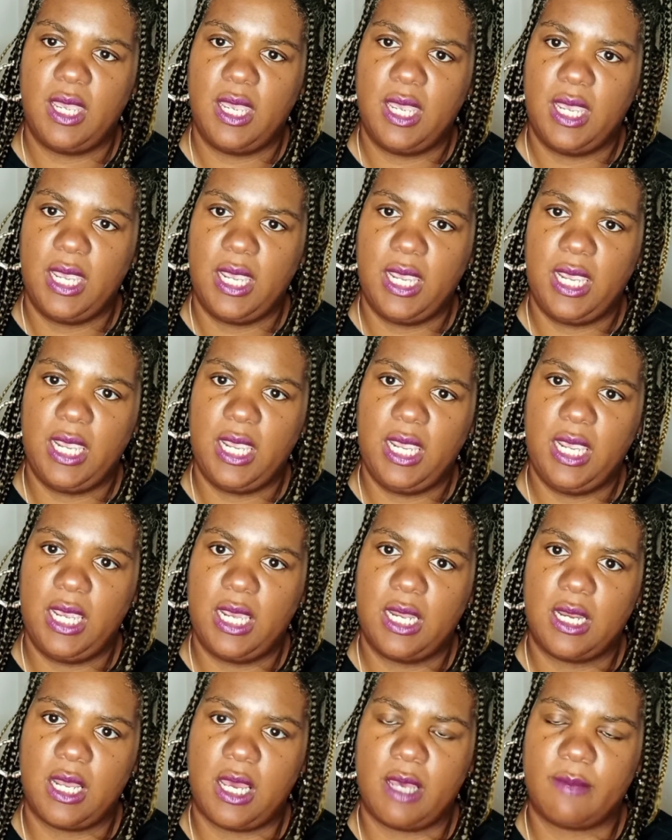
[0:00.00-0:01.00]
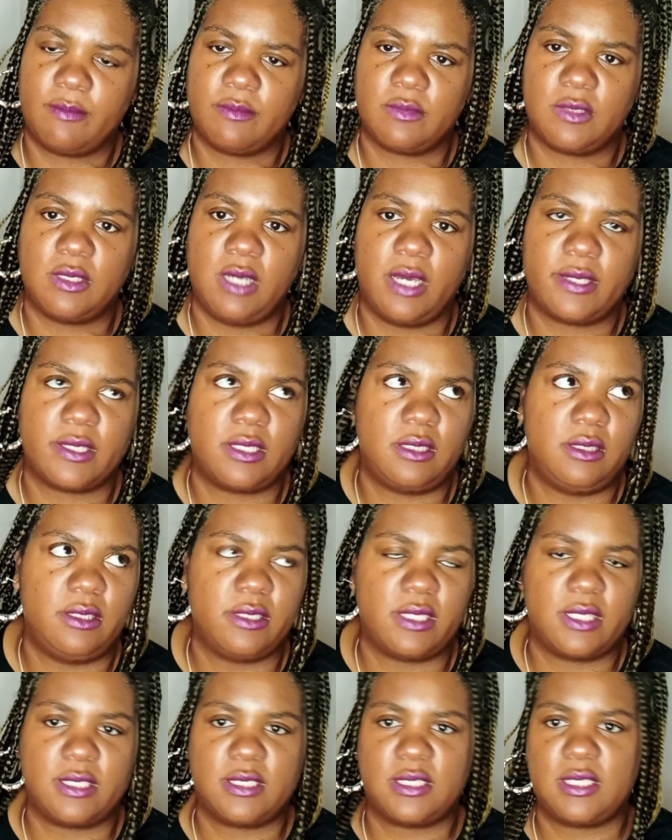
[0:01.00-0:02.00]
and I'm gonna look
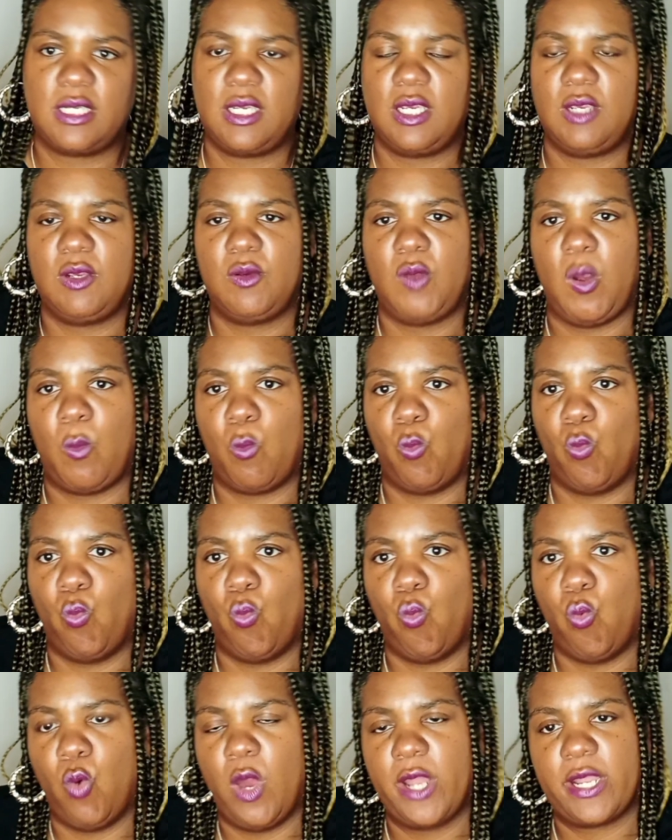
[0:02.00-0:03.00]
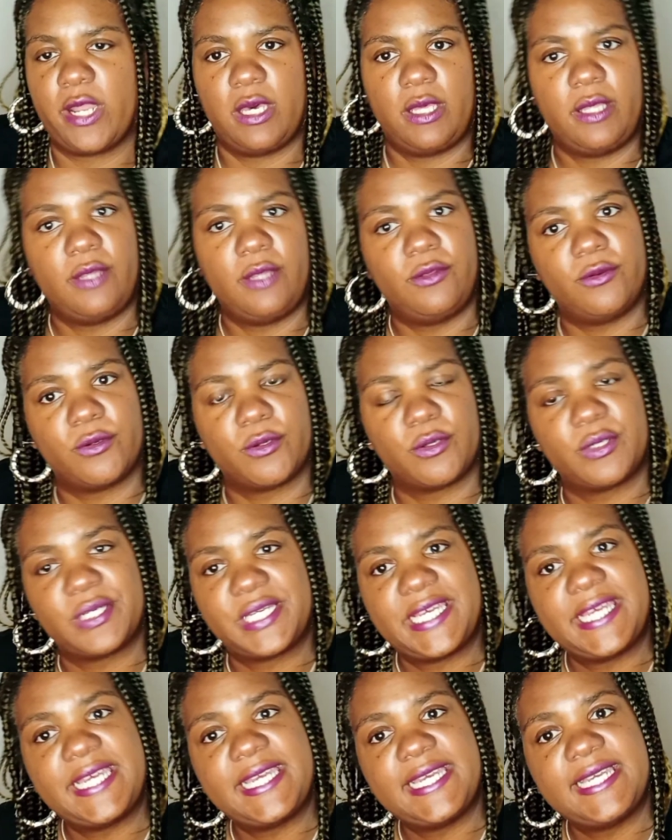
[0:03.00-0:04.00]
and see what other
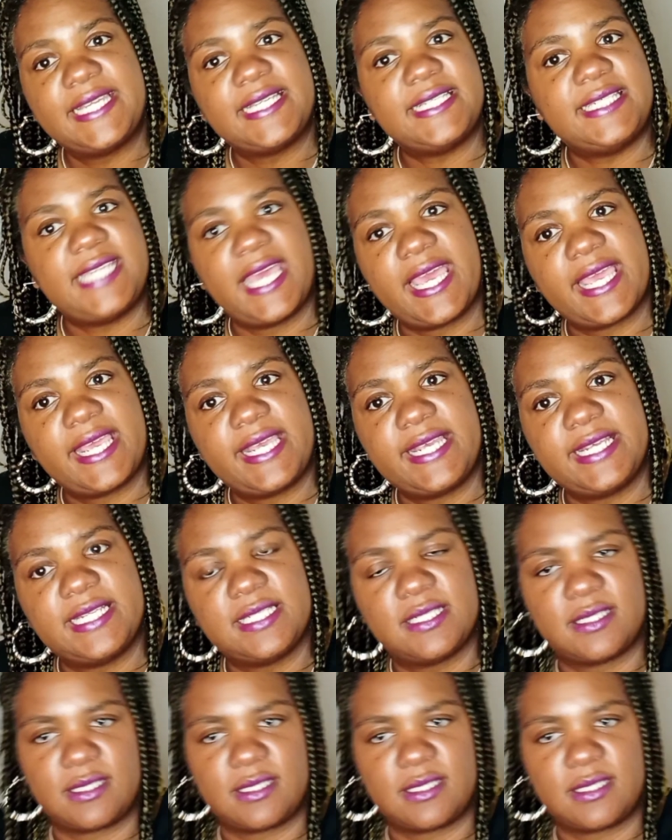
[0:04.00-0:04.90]
days,